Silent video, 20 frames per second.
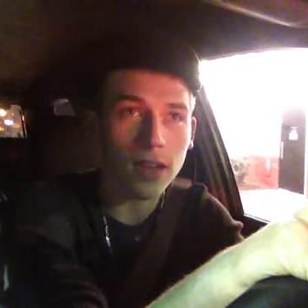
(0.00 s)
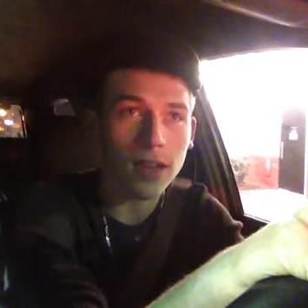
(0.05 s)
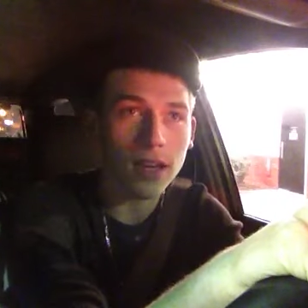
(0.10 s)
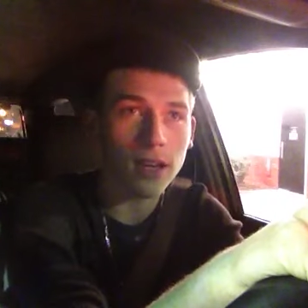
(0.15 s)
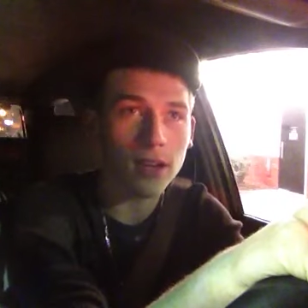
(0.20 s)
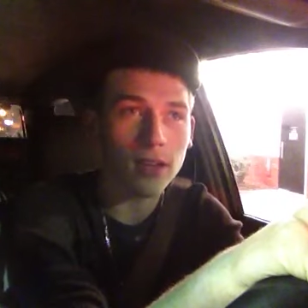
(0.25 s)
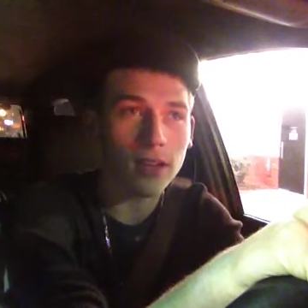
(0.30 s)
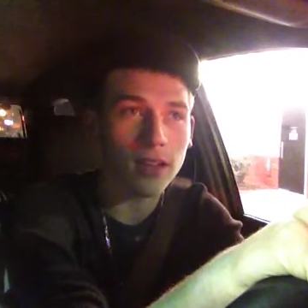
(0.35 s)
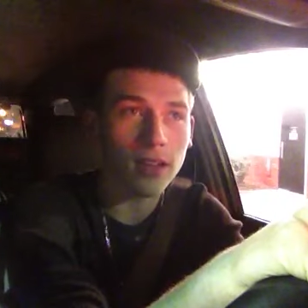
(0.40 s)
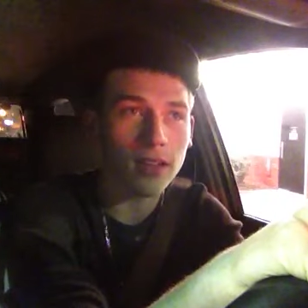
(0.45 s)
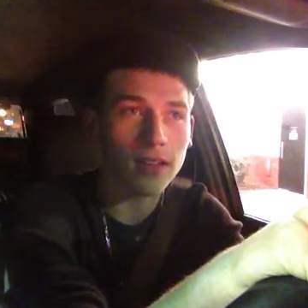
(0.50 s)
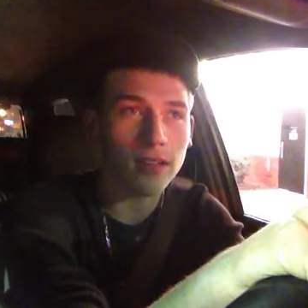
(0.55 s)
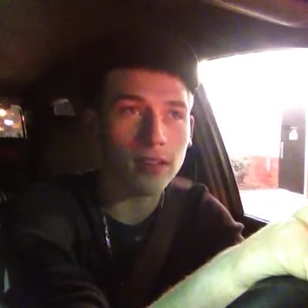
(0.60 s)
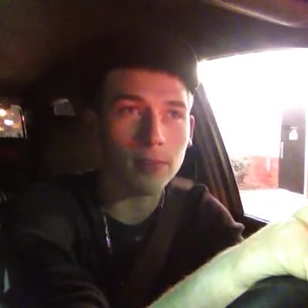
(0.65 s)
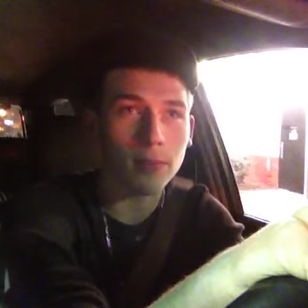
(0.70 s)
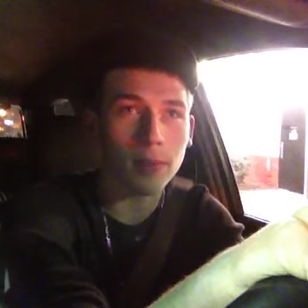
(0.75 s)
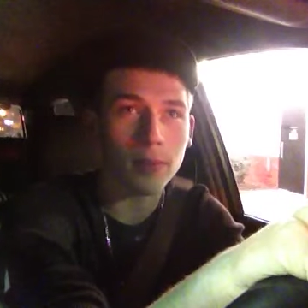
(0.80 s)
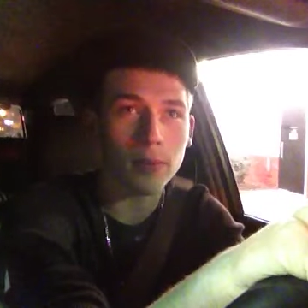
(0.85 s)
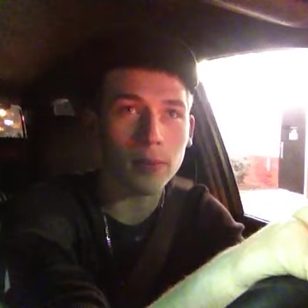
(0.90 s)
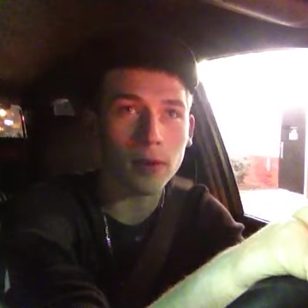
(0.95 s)
I know,
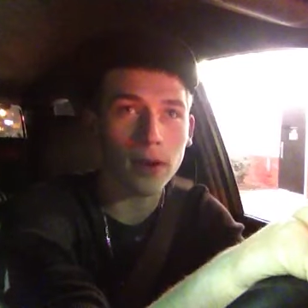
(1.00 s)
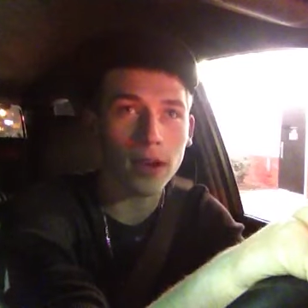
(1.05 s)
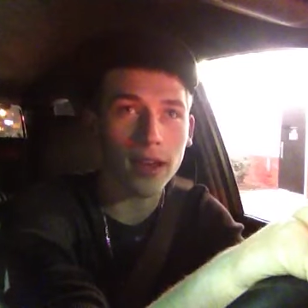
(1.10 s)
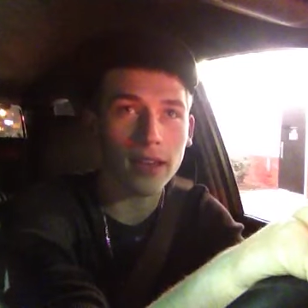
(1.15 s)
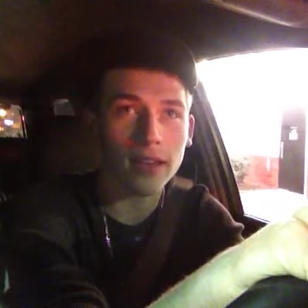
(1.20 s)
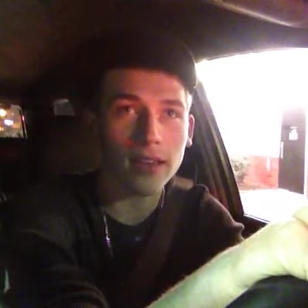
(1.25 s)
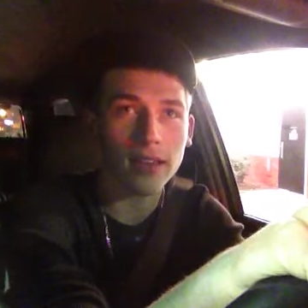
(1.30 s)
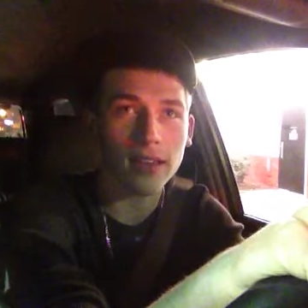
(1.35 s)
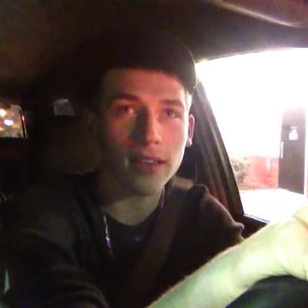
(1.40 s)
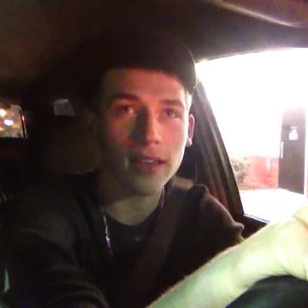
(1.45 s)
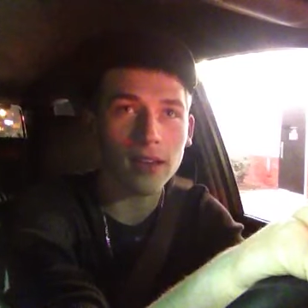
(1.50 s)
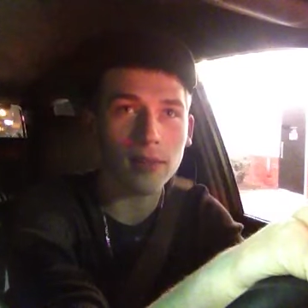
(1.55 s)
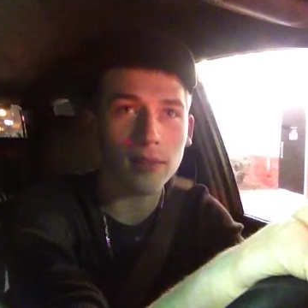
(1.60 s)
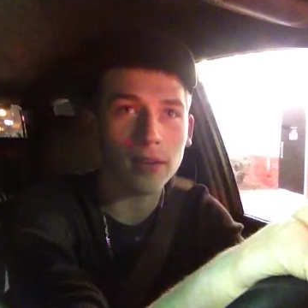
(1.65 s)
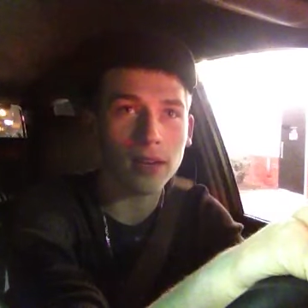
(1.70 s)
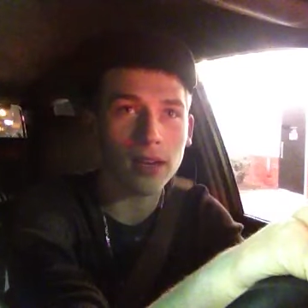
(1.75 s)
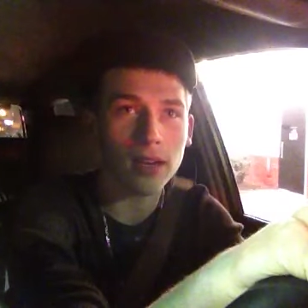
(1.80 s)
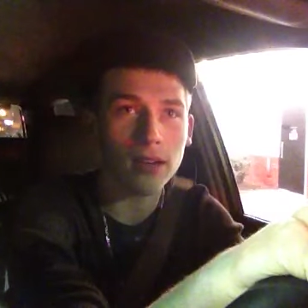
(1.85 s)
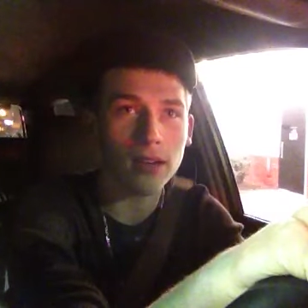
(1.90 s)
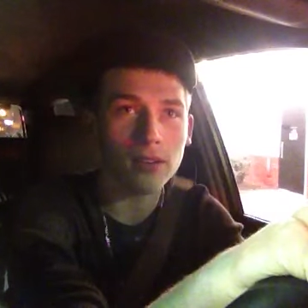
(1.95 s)
like people are hanging people. out at
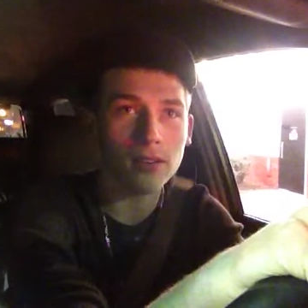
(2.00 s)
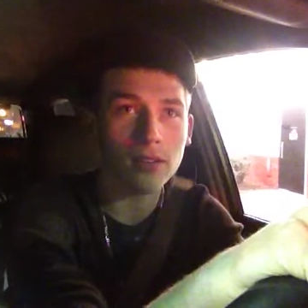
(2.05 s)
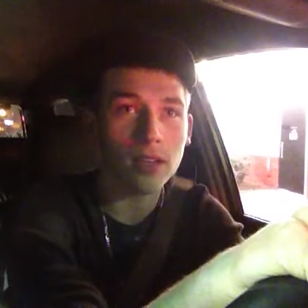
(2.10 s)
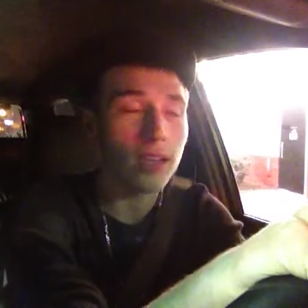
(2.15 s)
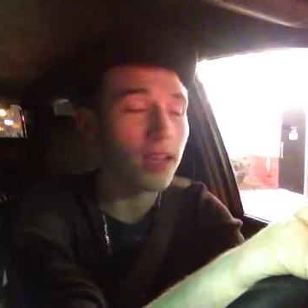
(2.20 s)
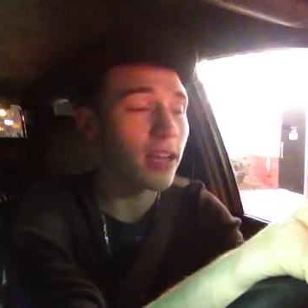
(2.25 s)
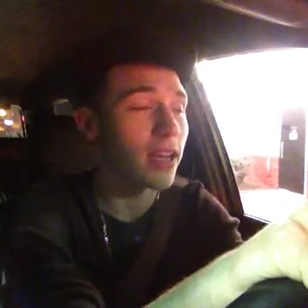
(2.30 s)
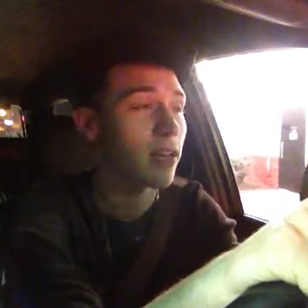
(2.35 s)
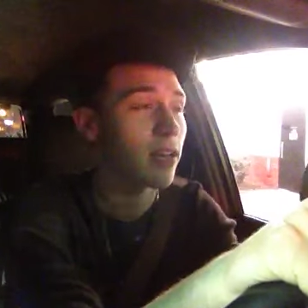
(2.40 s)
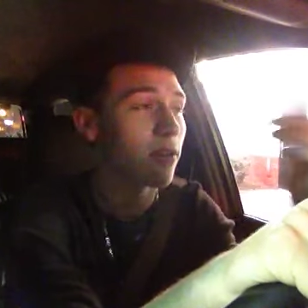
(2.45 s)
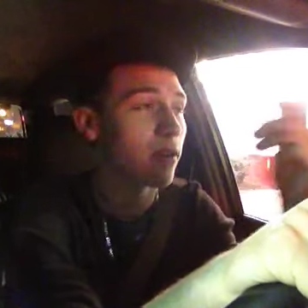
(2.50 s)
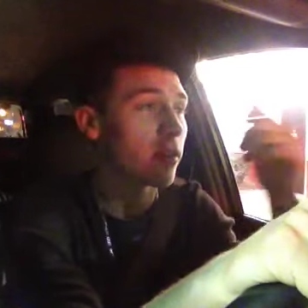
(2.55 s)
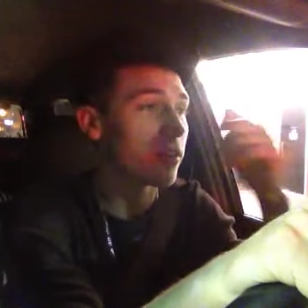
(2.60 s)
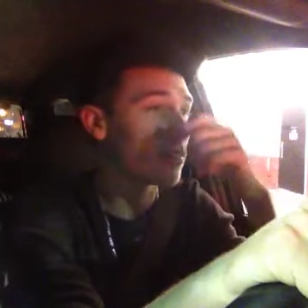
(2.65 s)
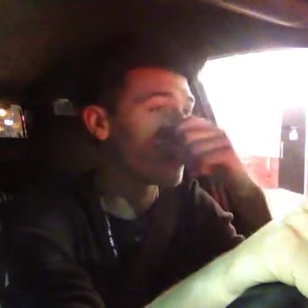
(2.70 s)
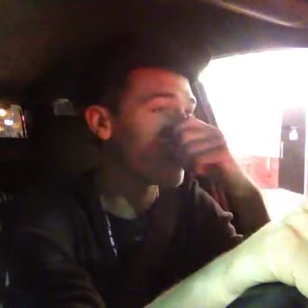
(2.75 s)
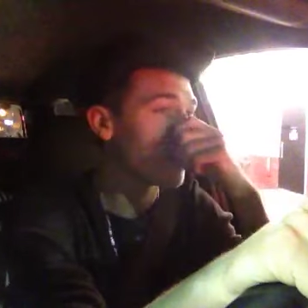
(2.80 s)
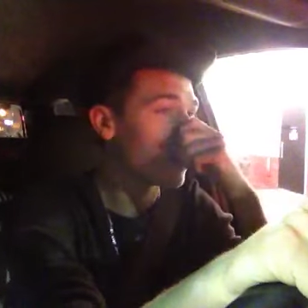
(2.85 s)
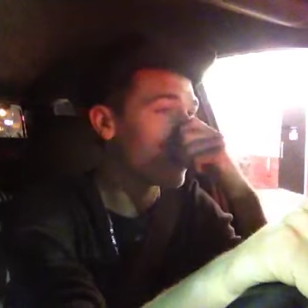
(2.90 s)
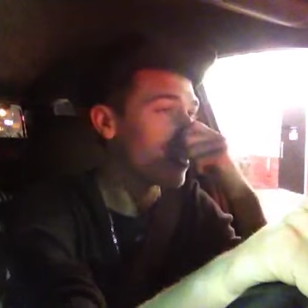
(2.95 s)
McDonald's.
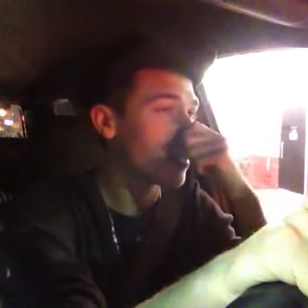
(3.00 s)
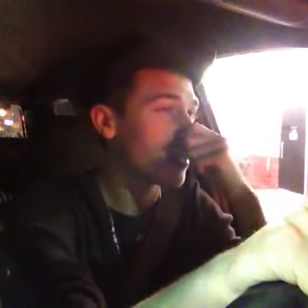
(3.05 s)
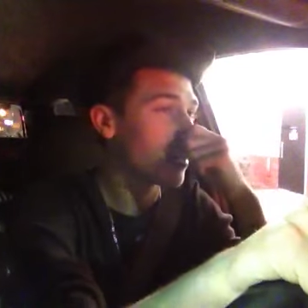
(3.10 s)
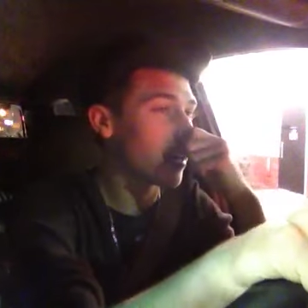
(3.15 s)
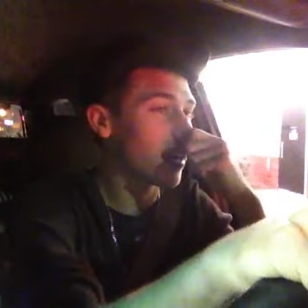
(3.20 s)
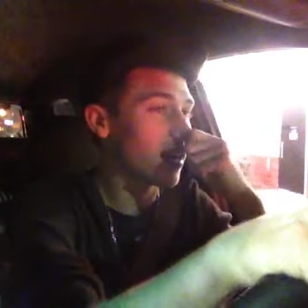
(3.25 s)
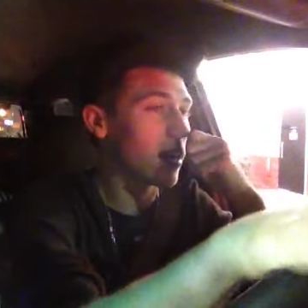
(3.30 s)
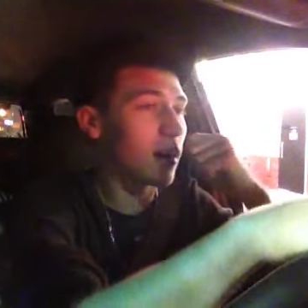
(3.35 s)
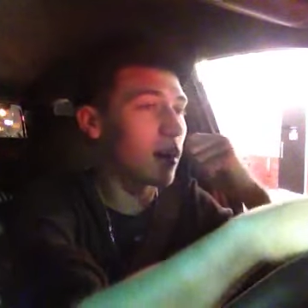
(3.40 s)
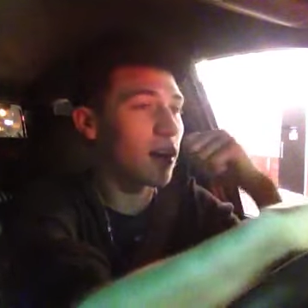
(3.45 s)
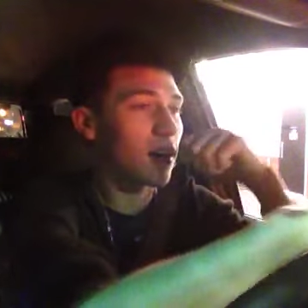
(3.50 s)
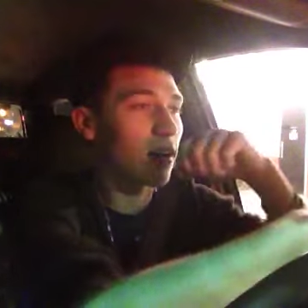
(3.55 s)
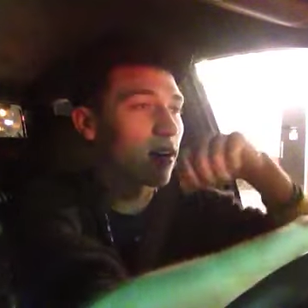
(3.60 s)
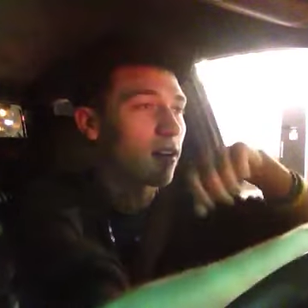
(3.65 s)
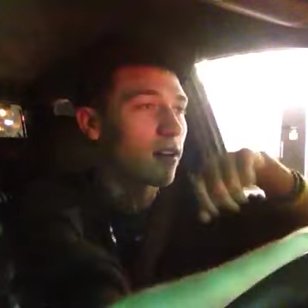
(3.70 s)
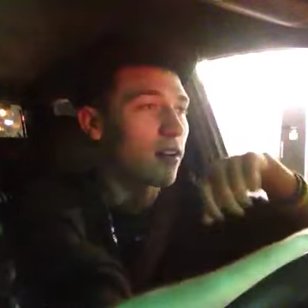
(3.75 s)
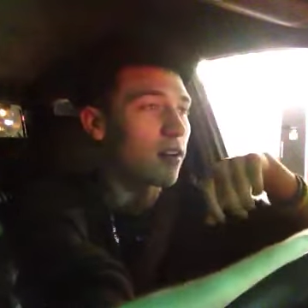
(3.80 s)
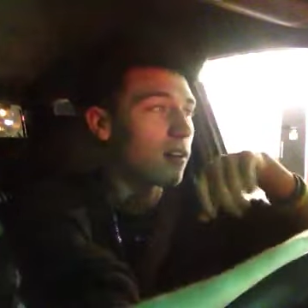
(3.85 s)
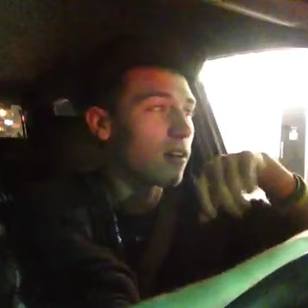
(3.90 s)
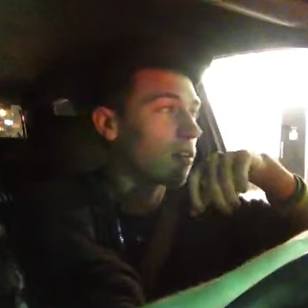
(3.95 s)
Anyways,
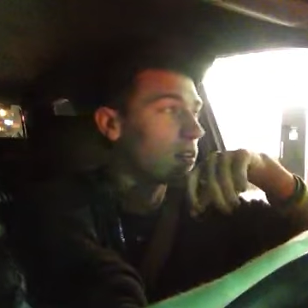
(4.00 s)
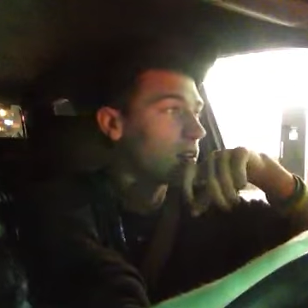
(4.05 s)
uh,